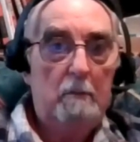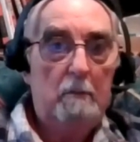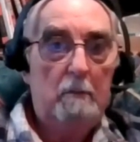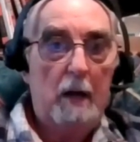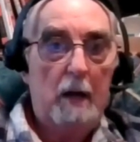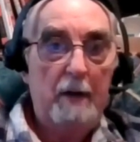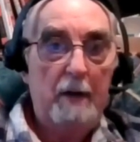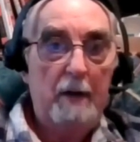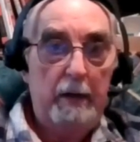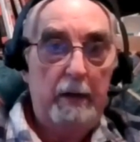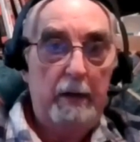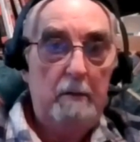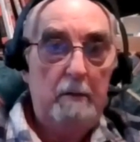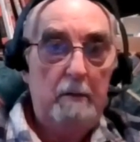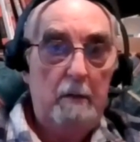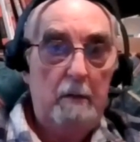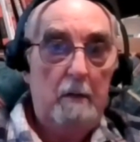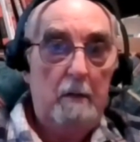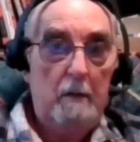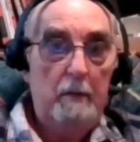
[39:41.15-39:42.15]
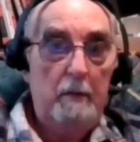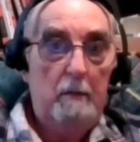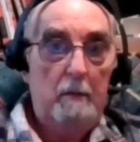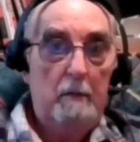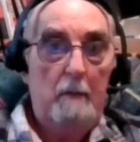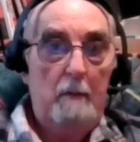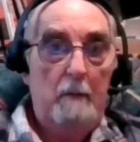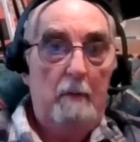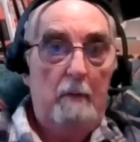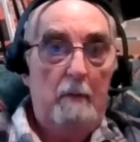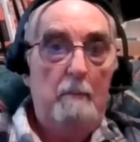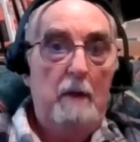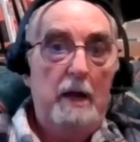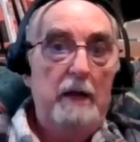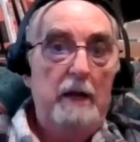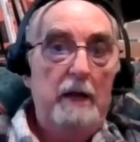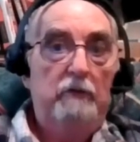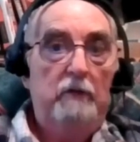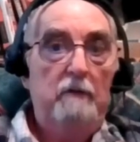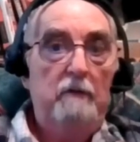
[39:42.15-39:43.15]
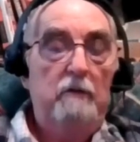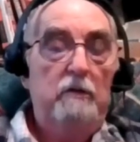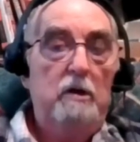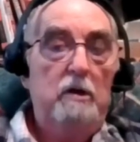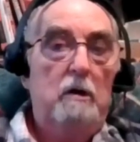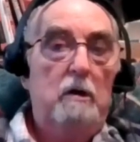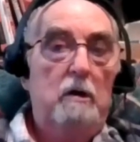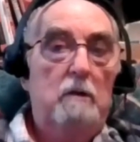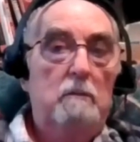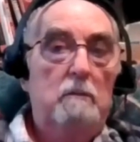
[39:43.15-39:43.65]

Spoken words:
I'm 80, I'm in my 87th year.